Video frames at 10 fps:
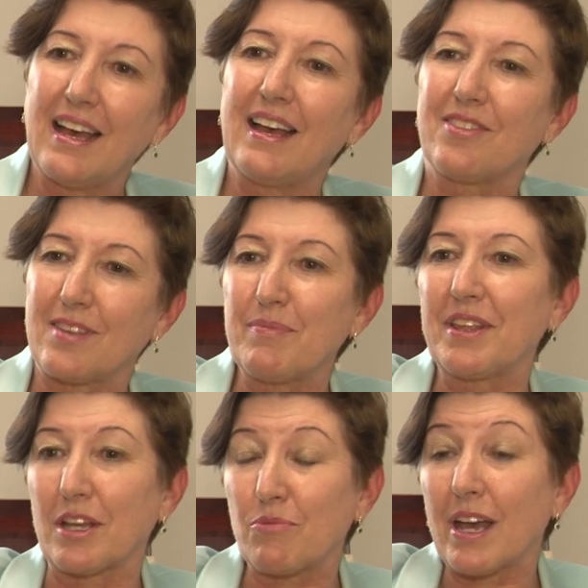It's
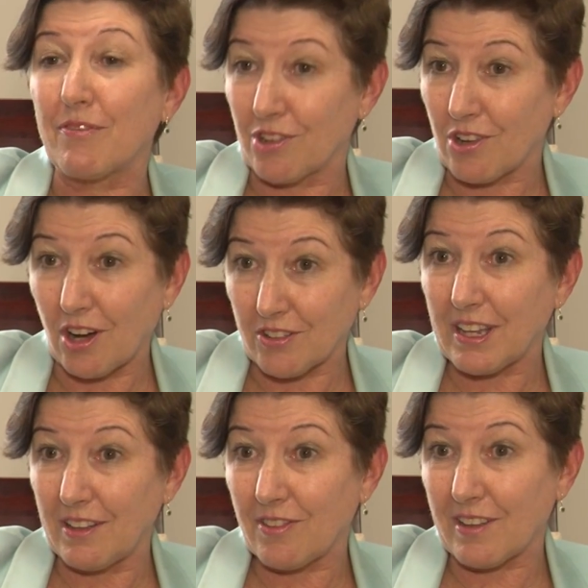something that we have to guard
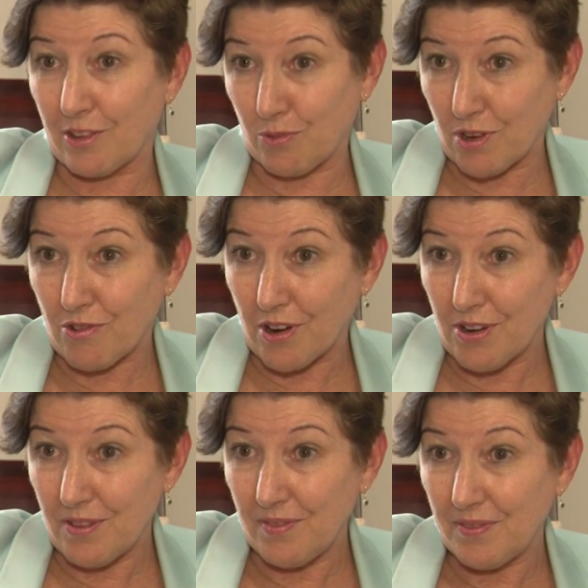against as we
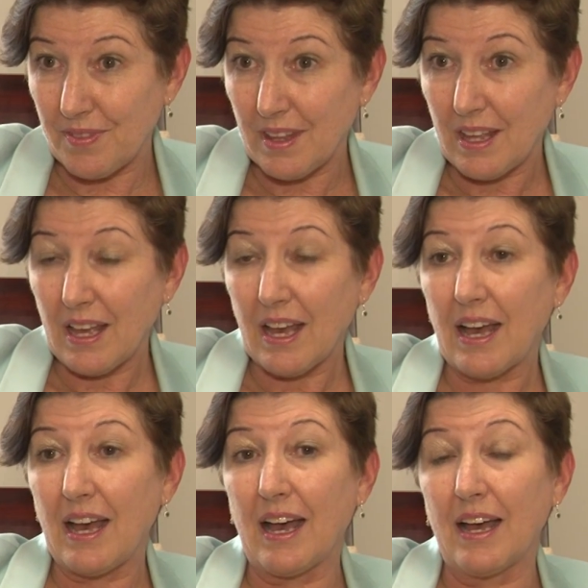grow.
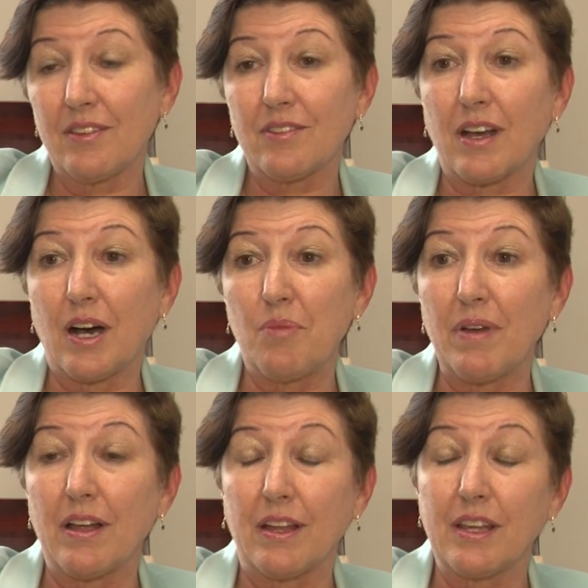And
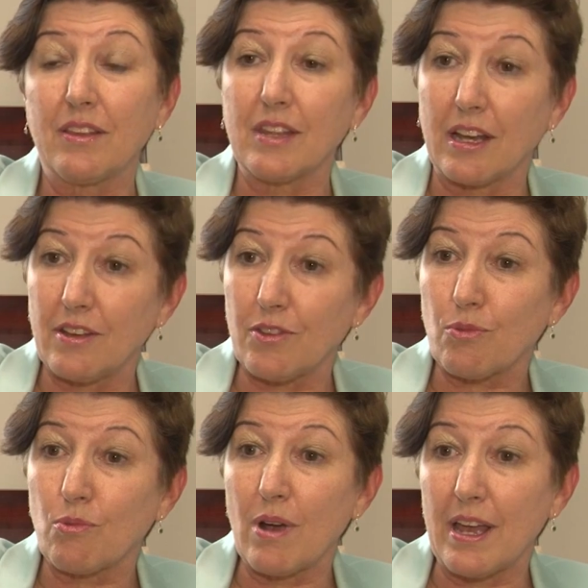I think that is
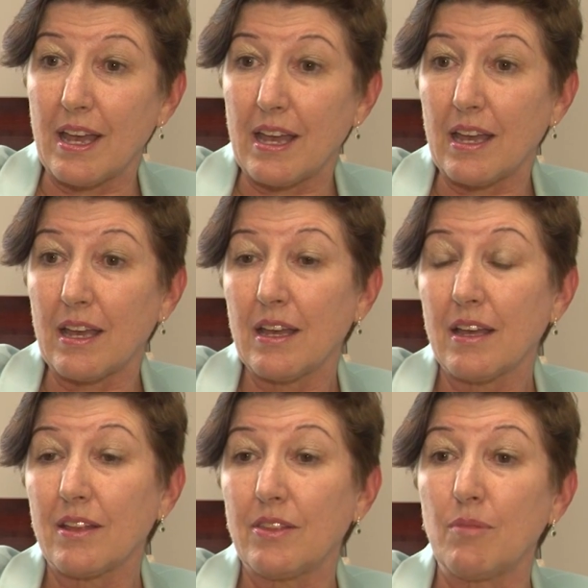where
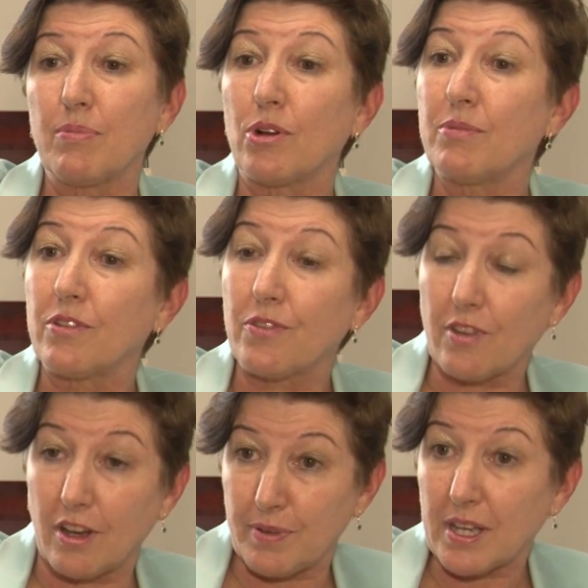the employment of
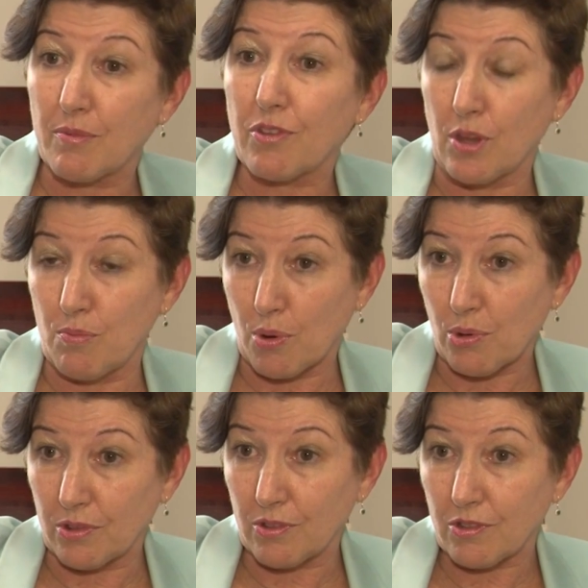staff becomes so
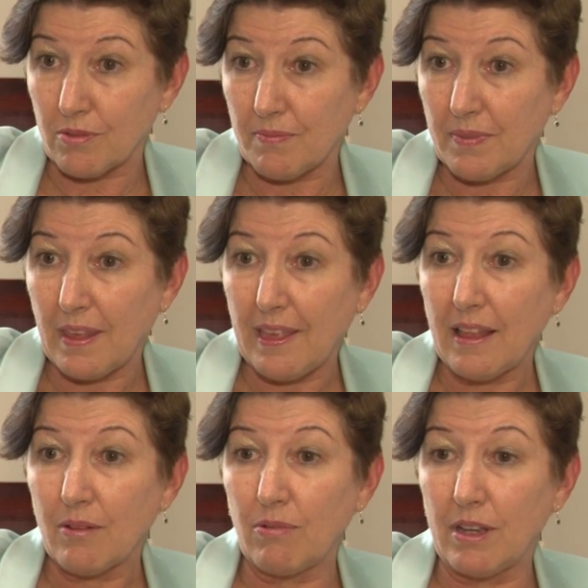important.
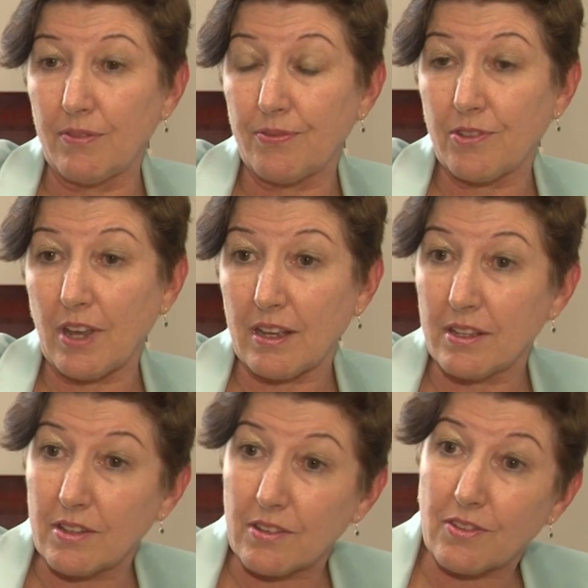We've
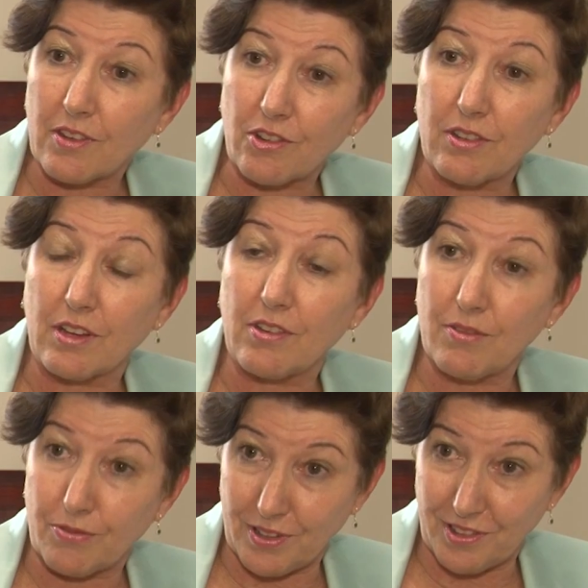taken a decision at
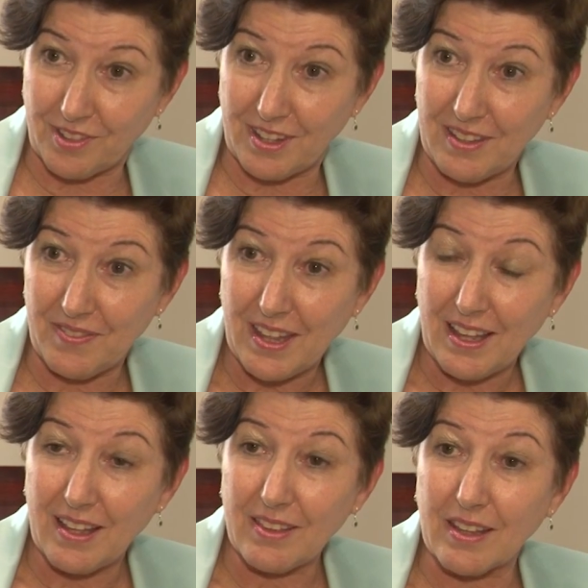Infinity
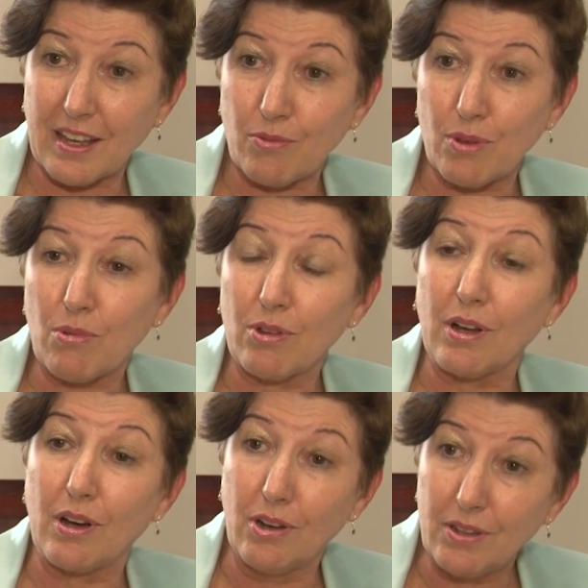that we will
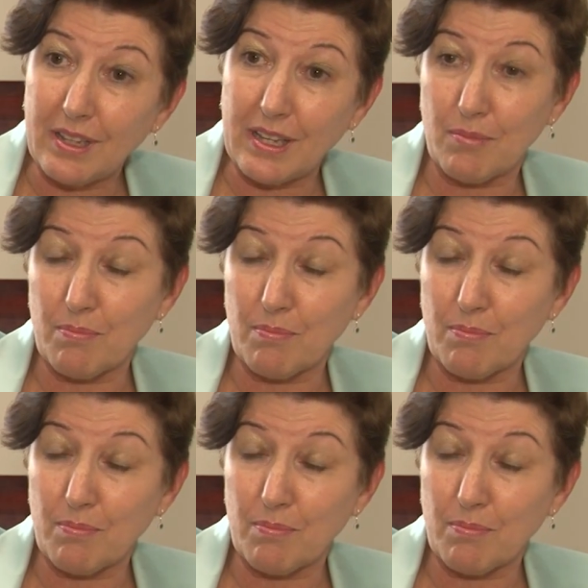only